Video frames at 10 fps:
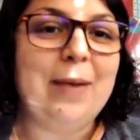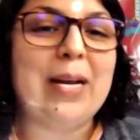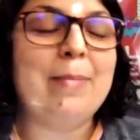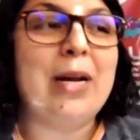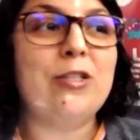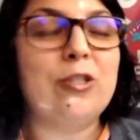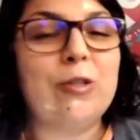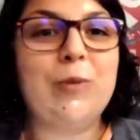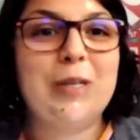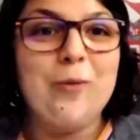But I'm not
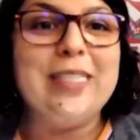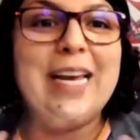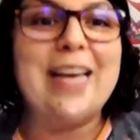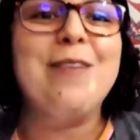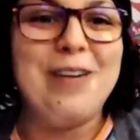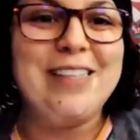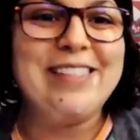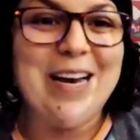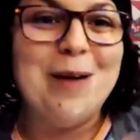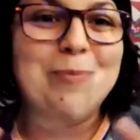sure what it will take for us
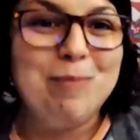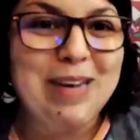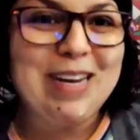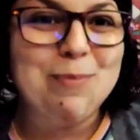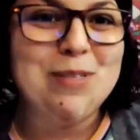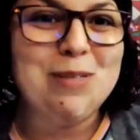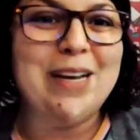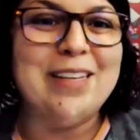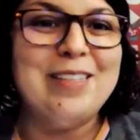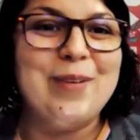to help him make up his
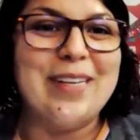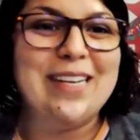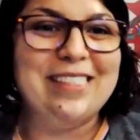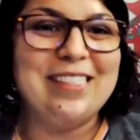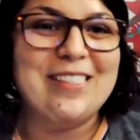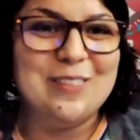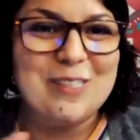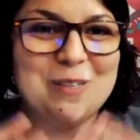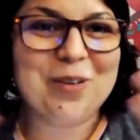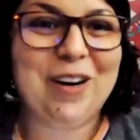mind. So I guess this is
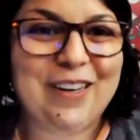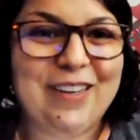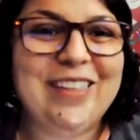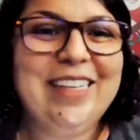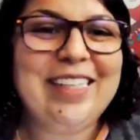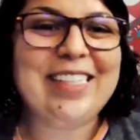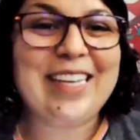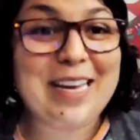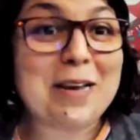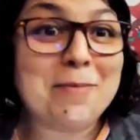also a call to
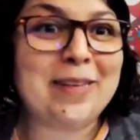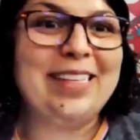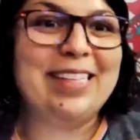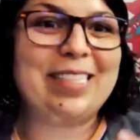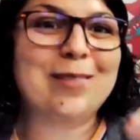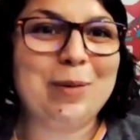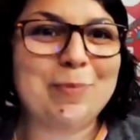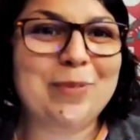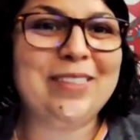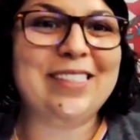him and his
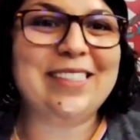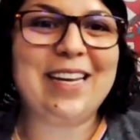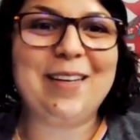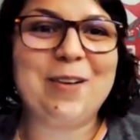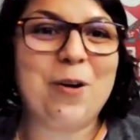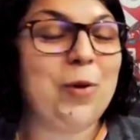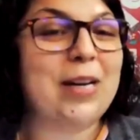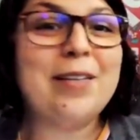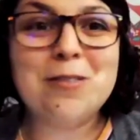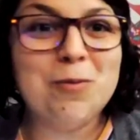people to say, you know,
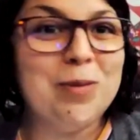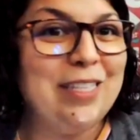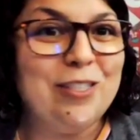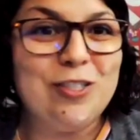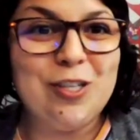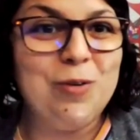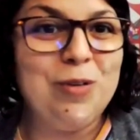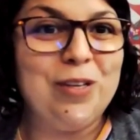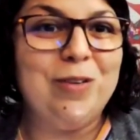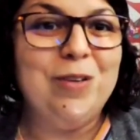what else do we need to show
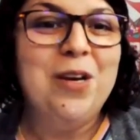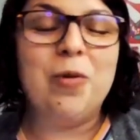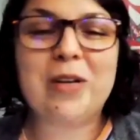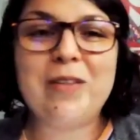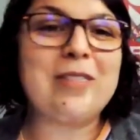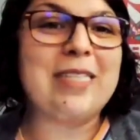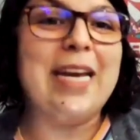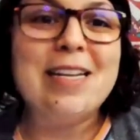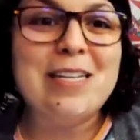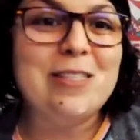you? What other
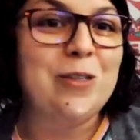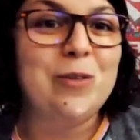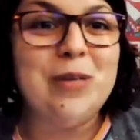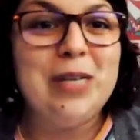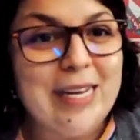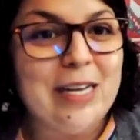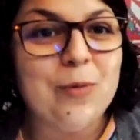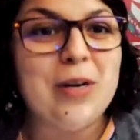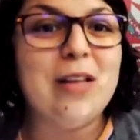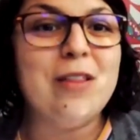data do you
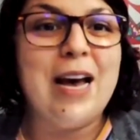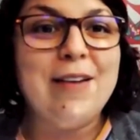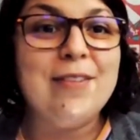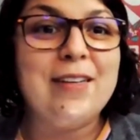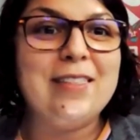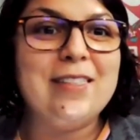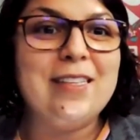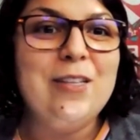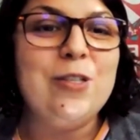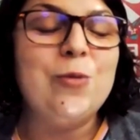need? What other evidence
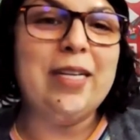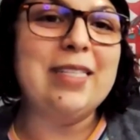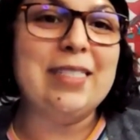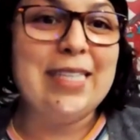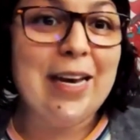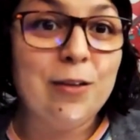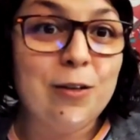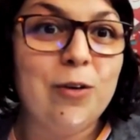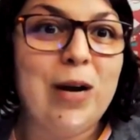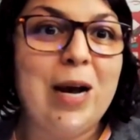do we need to tell
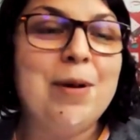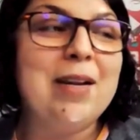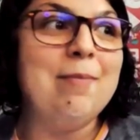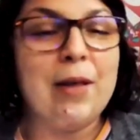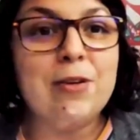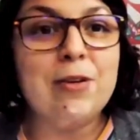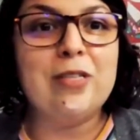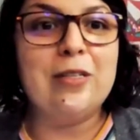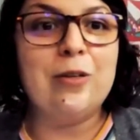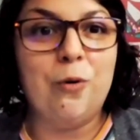you? How many
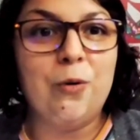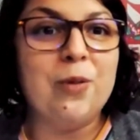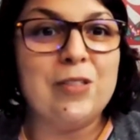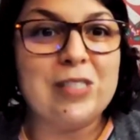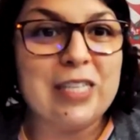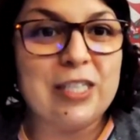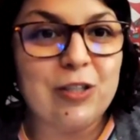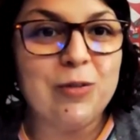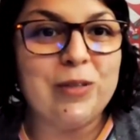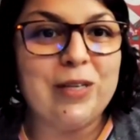mothers need to hold their sick
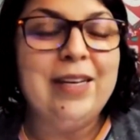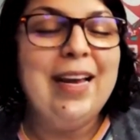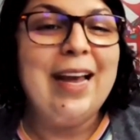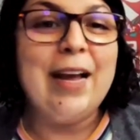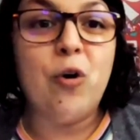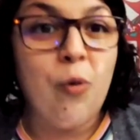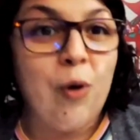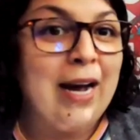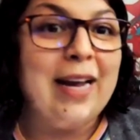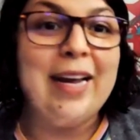children and
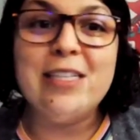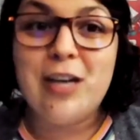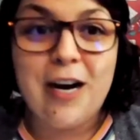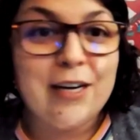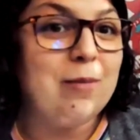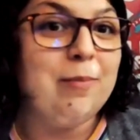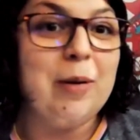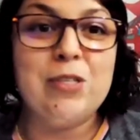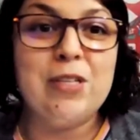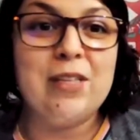cry and talk to
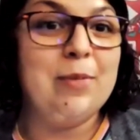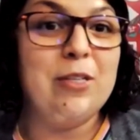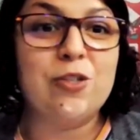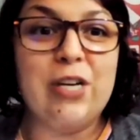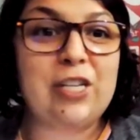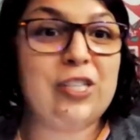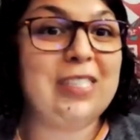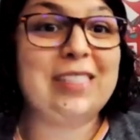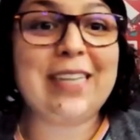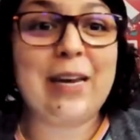members of the
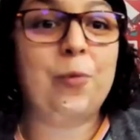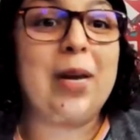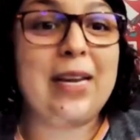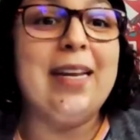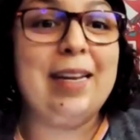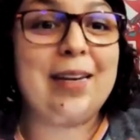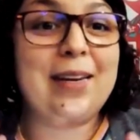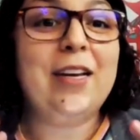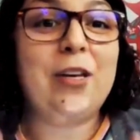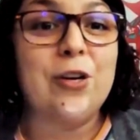administration to say, we need
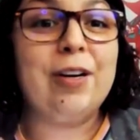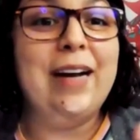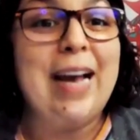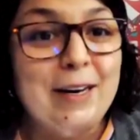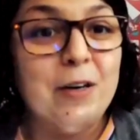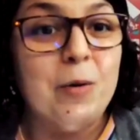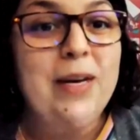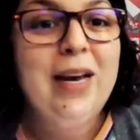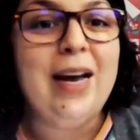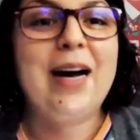your help